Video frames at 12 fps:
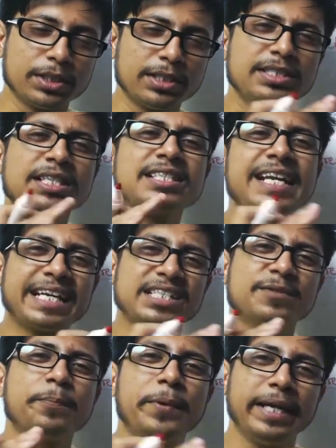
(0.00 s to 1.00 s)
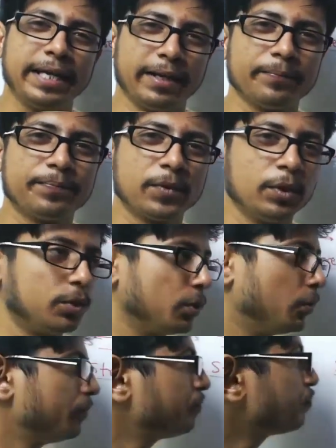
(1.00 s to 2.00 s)
to each other, just like a spring will
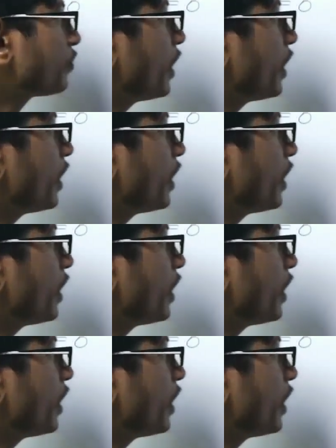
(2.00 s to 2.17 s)
do.